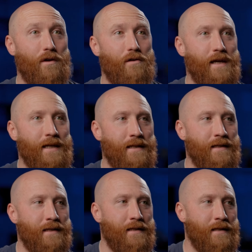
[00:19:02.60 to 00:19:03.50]
you're in
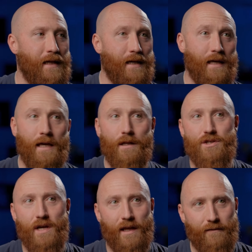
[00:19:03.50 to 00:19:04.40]
like a
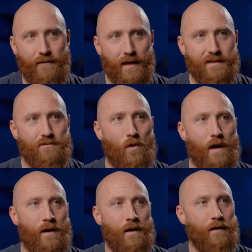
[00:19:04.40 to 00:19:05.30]
ketogenic phase
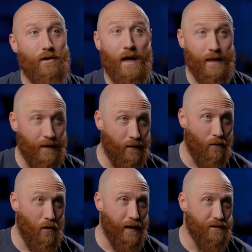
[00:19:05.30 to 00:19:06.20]
where you're not eating
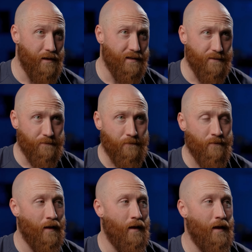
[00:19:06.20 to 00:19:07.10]
carbohydrates.
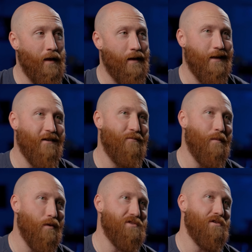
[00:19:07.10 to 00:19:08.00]
If my
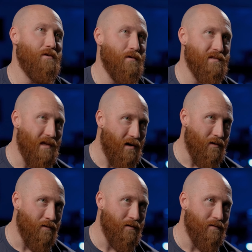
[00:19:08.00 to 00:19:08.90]
blood sugar goes
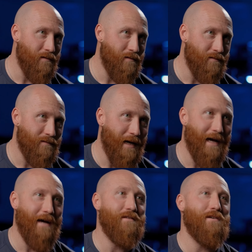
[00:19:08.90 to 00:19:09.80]
low, I
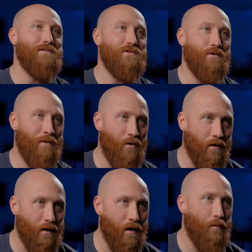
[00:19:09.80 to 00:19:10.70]
have to consume
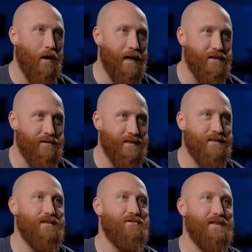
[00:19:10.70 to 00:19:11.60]
carbohydrates
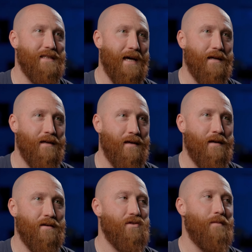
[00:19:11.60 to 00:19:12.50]
to treat that.
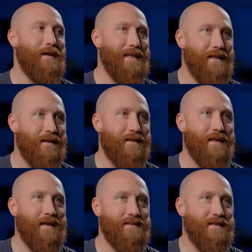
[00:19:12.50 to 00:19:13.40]
So I'm eating the
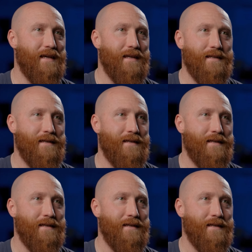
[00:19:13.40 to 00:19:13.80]
things that